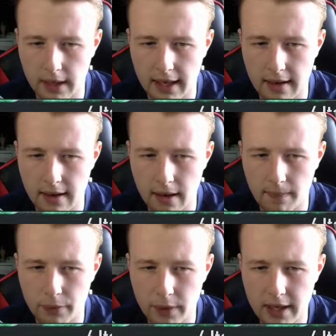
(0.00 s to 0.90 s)
again,
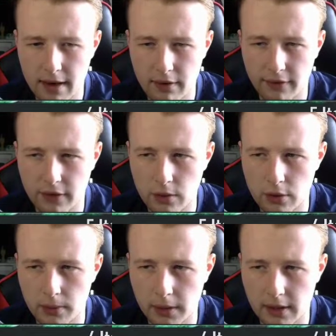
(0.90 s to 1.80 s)
we can get rid of a few
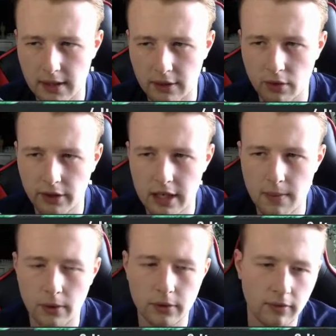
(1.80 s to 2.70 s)
duplicates. I'd rather keep
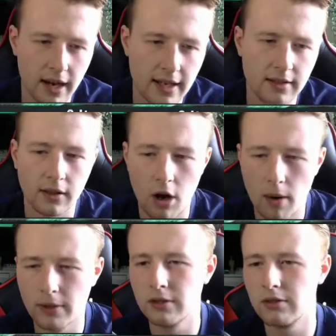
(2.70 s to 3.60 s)
hold of the rares than the
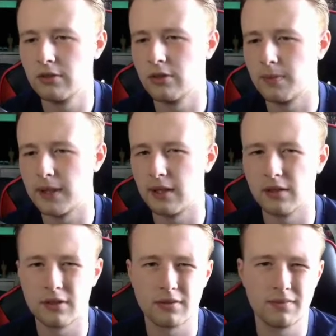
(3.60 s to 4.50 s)
commons just
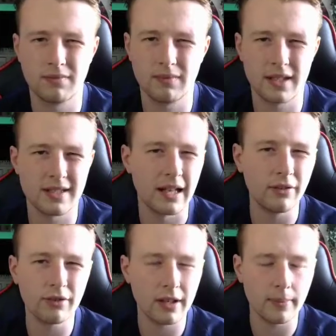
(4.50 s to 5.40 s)
because they sell
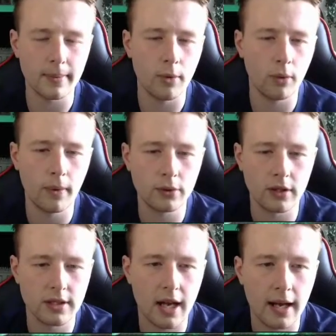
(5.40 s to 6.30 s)
for a little bit more most of
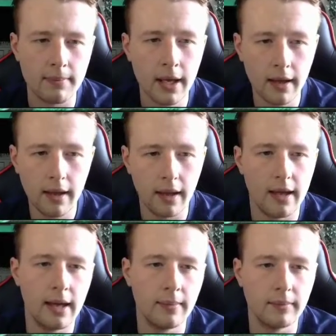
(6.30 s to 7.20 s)
the time.
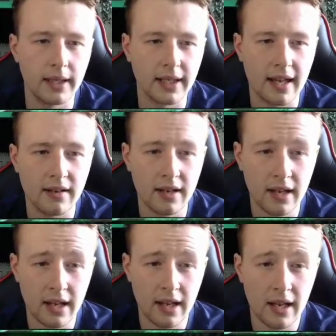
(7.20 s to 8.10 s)
And again,
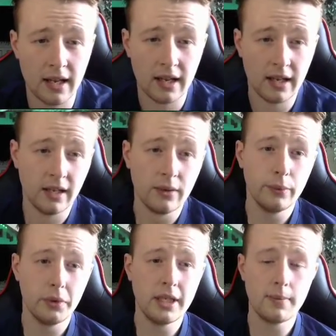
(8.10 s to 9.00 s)
we'll keep